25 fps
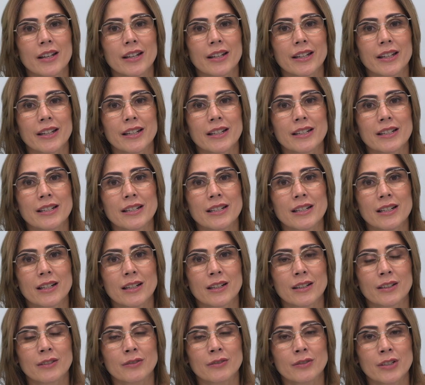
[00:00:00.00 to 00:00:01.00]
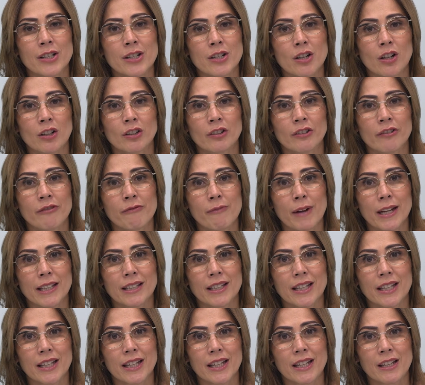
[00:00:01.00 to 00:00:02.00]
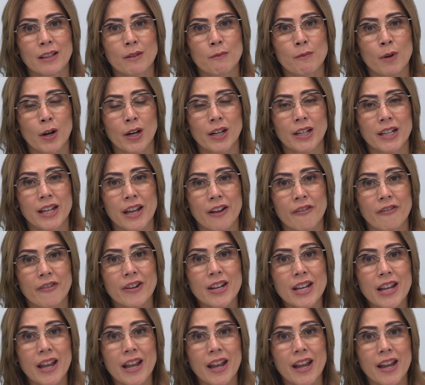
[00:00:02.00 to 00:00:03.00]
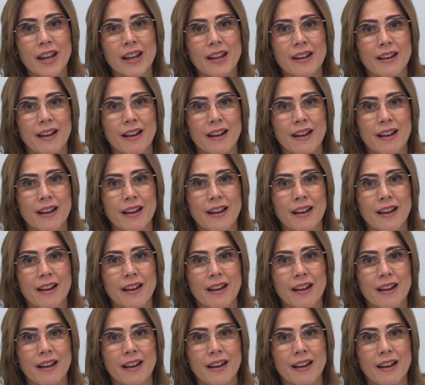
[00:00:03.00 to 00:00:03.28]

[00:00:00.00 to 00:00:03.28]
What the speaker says: is a result of my taking the barley every day.